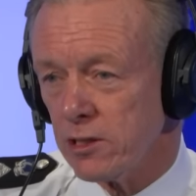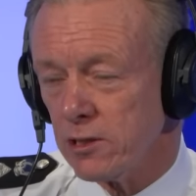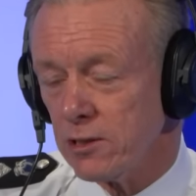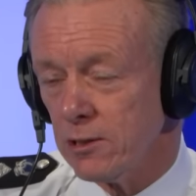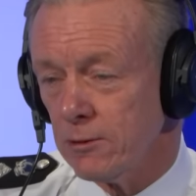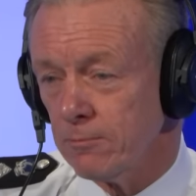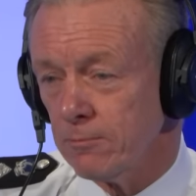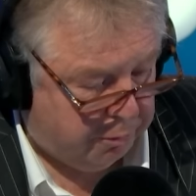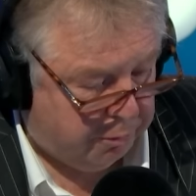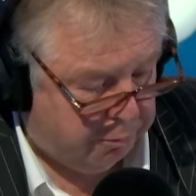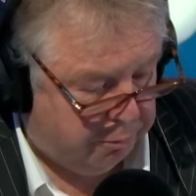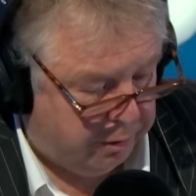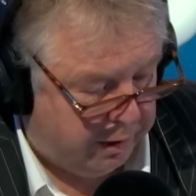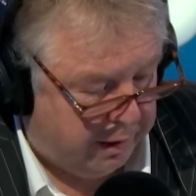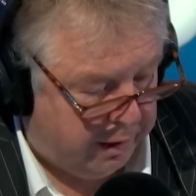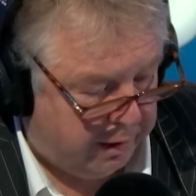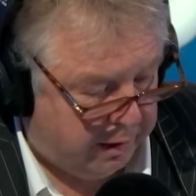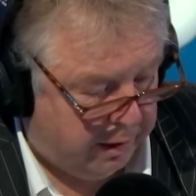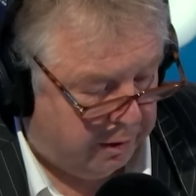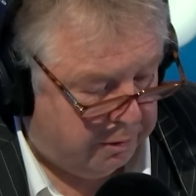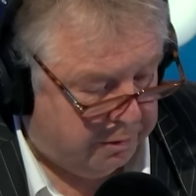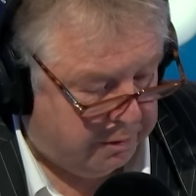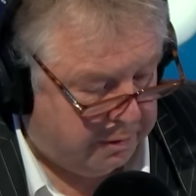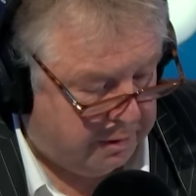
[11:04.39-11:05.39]
I know really
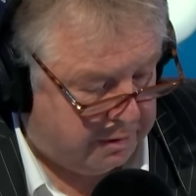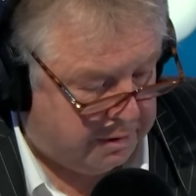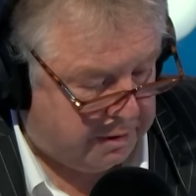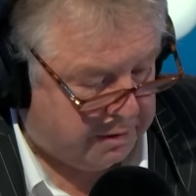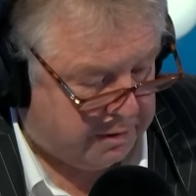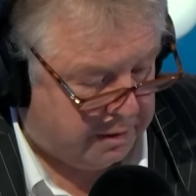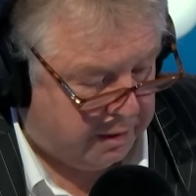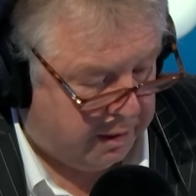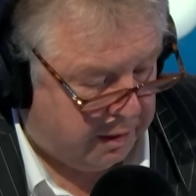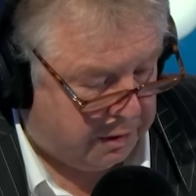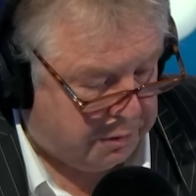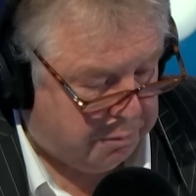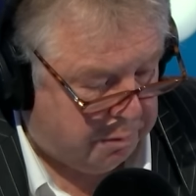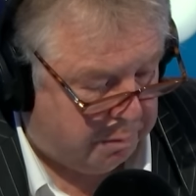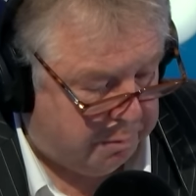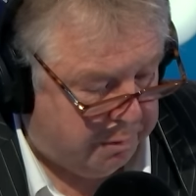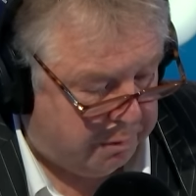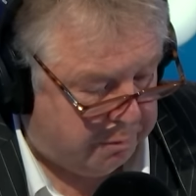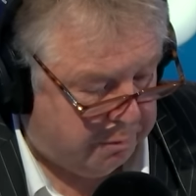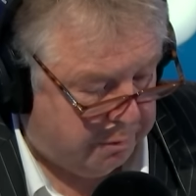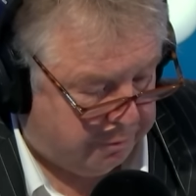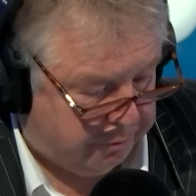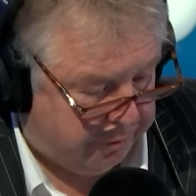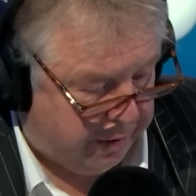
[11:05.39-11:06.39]
loath, and this is the last one.
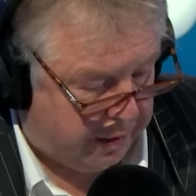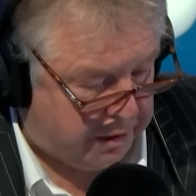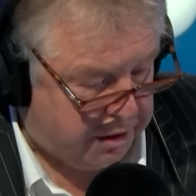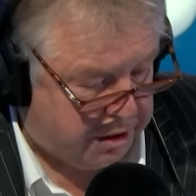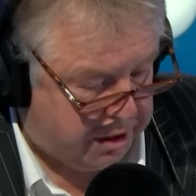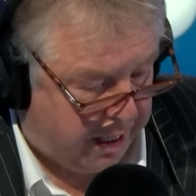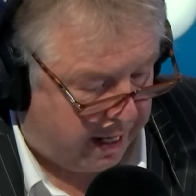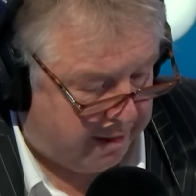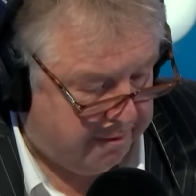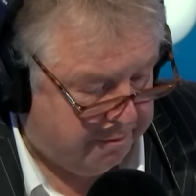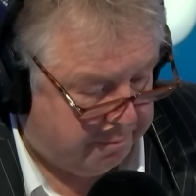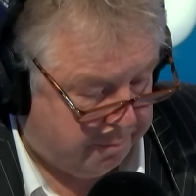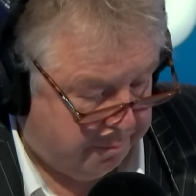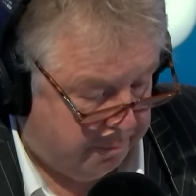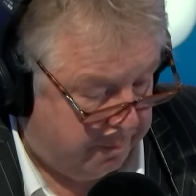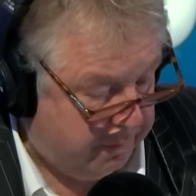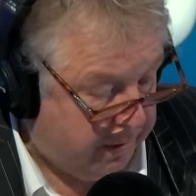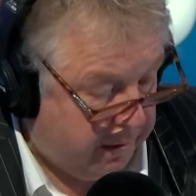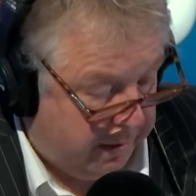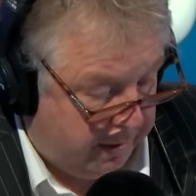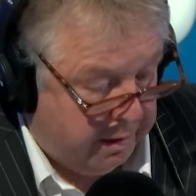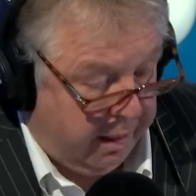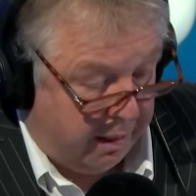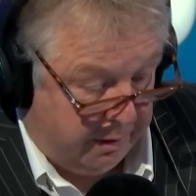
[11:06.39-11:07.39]
The French have,
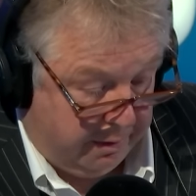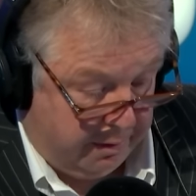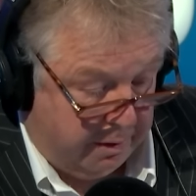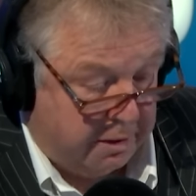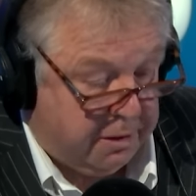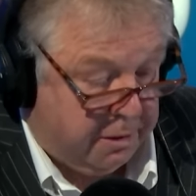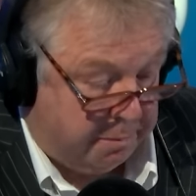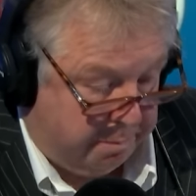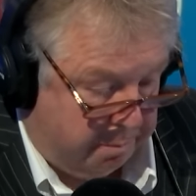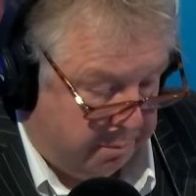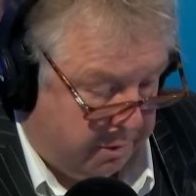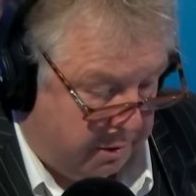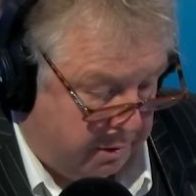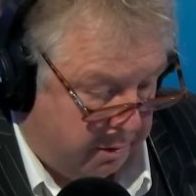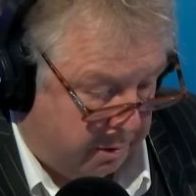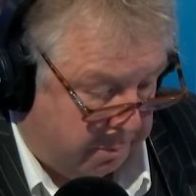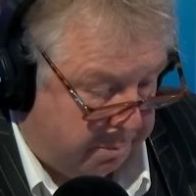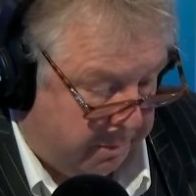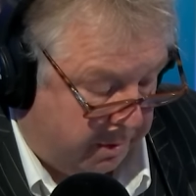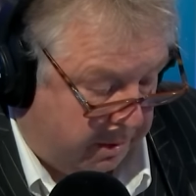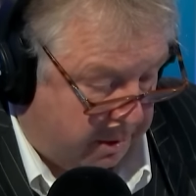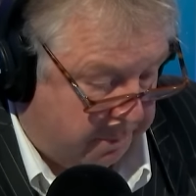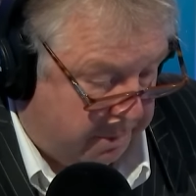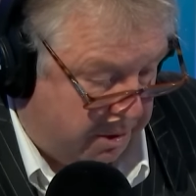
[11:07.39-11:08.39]
in this
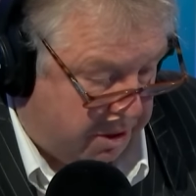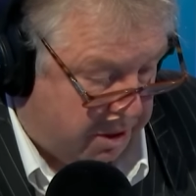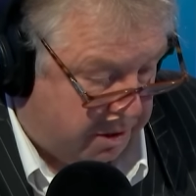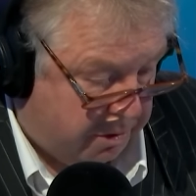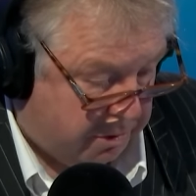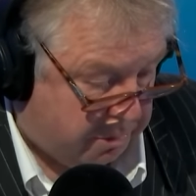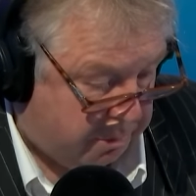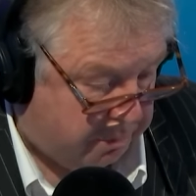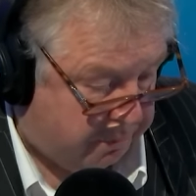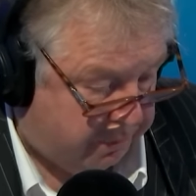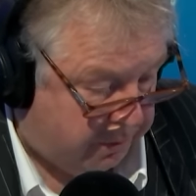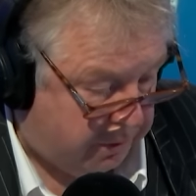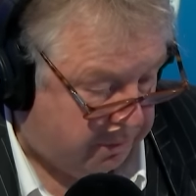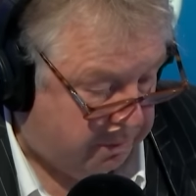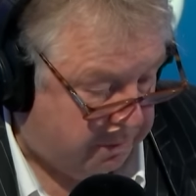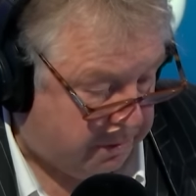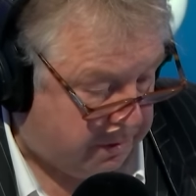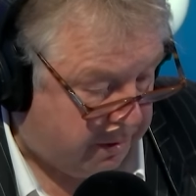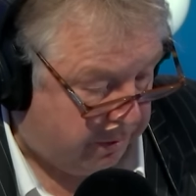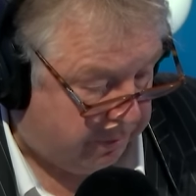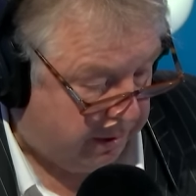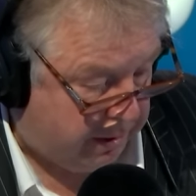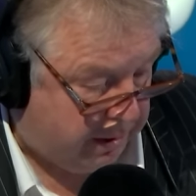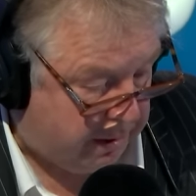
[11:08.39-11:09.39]
commissioner's view,
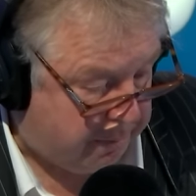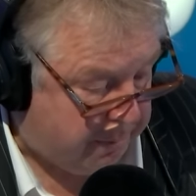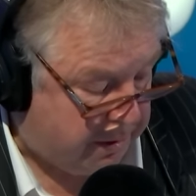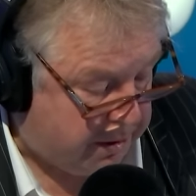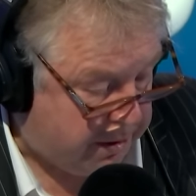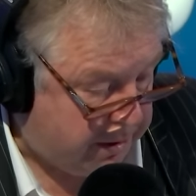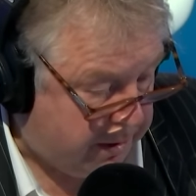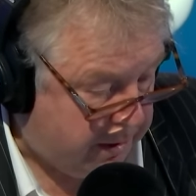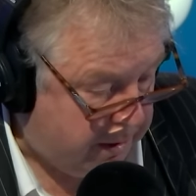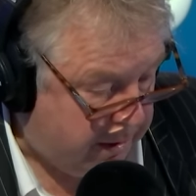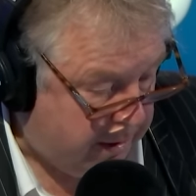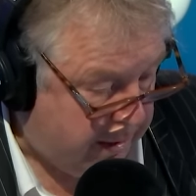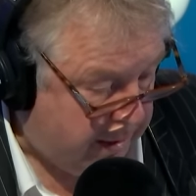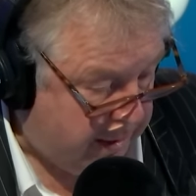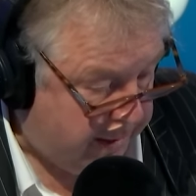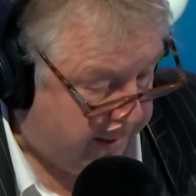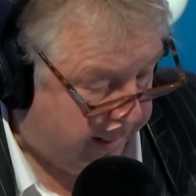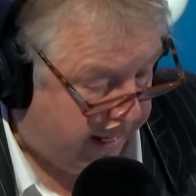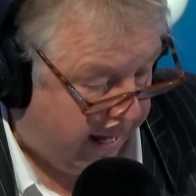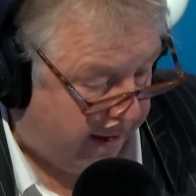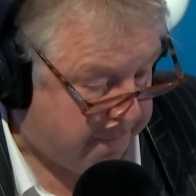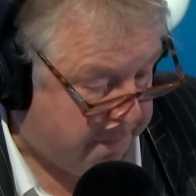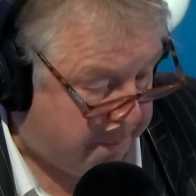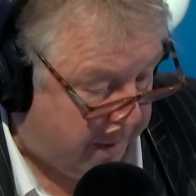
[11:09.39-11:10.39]
sorry, commissioner,
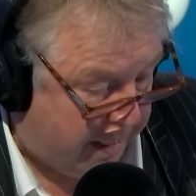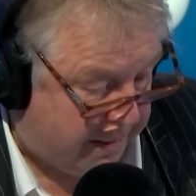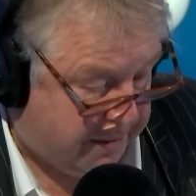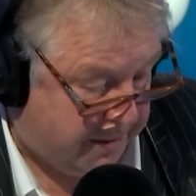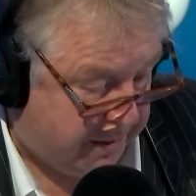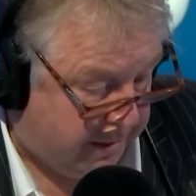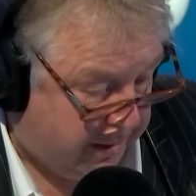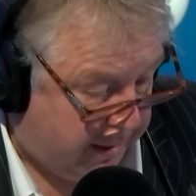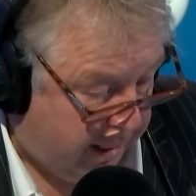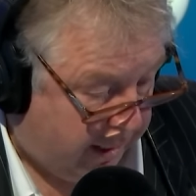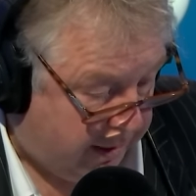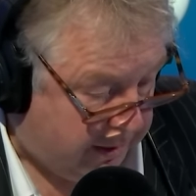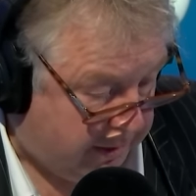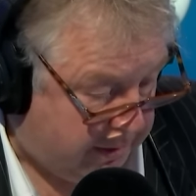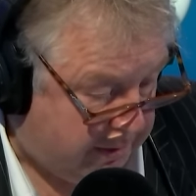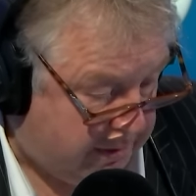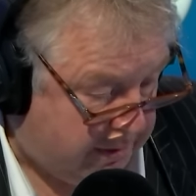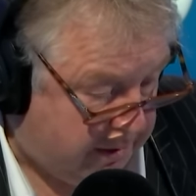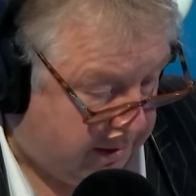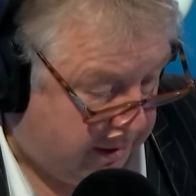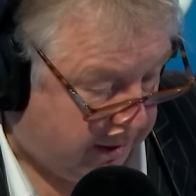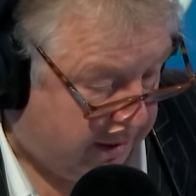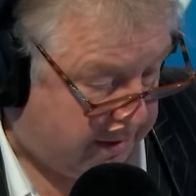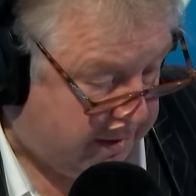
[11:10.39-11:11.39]
they have better guns.
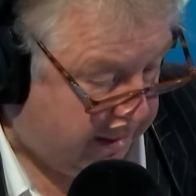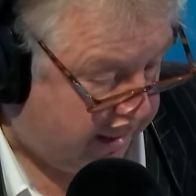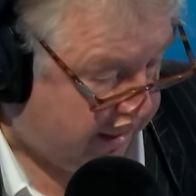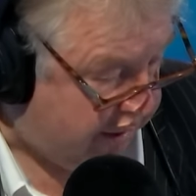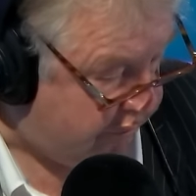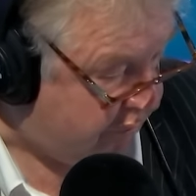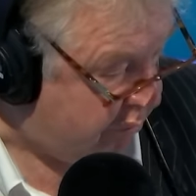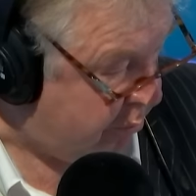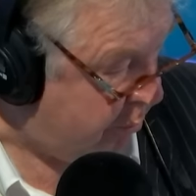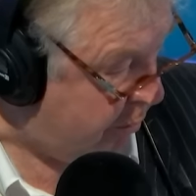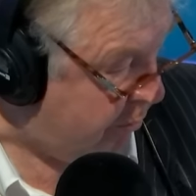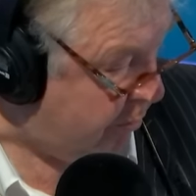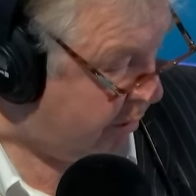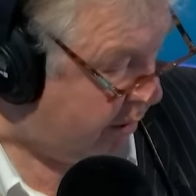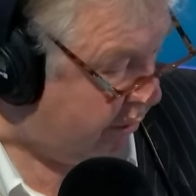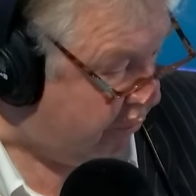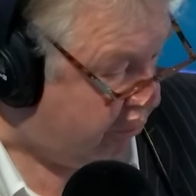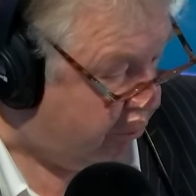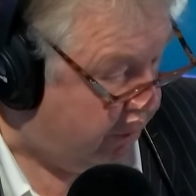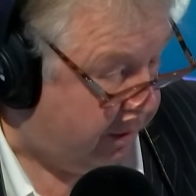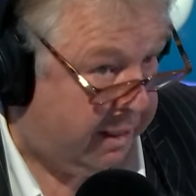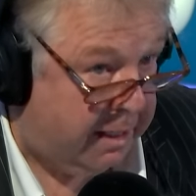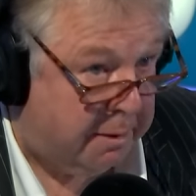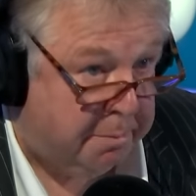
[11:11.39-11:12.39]
Can I take it from you that
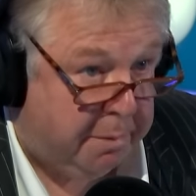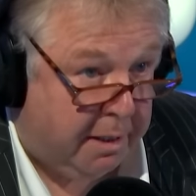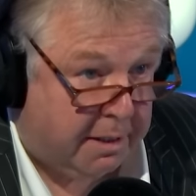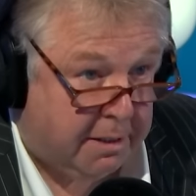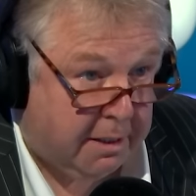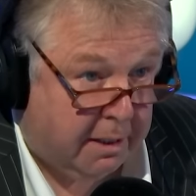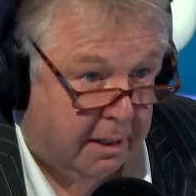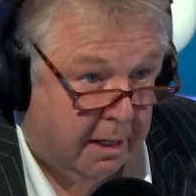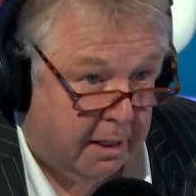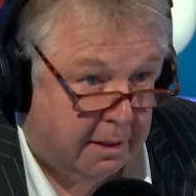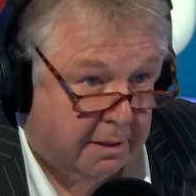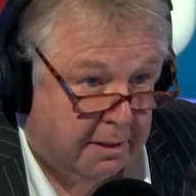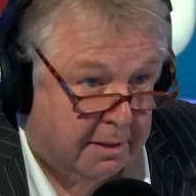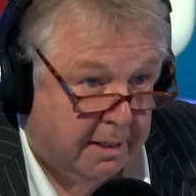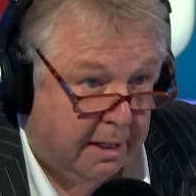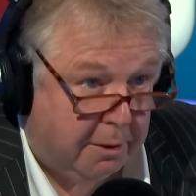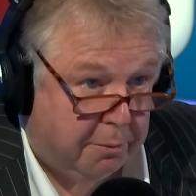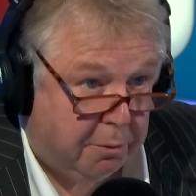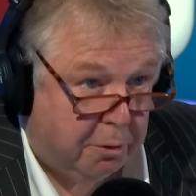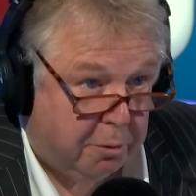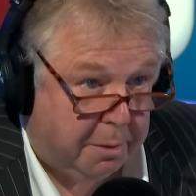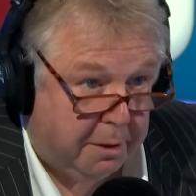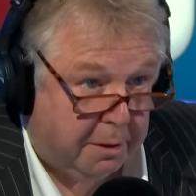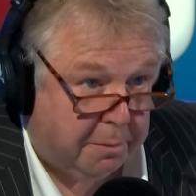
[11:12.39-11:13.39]
if we need better guns, they
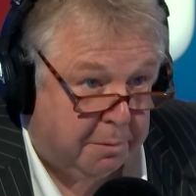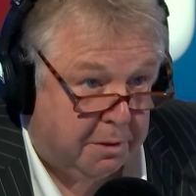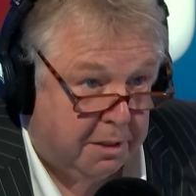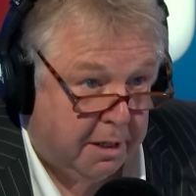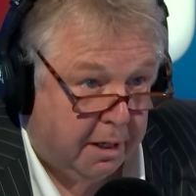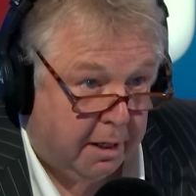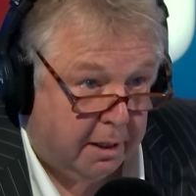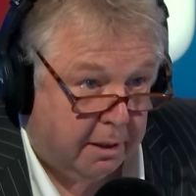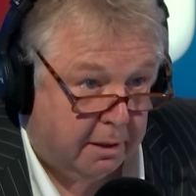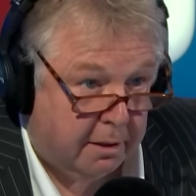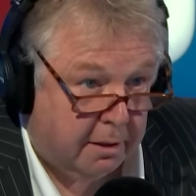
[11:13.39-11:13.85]
will be obtained?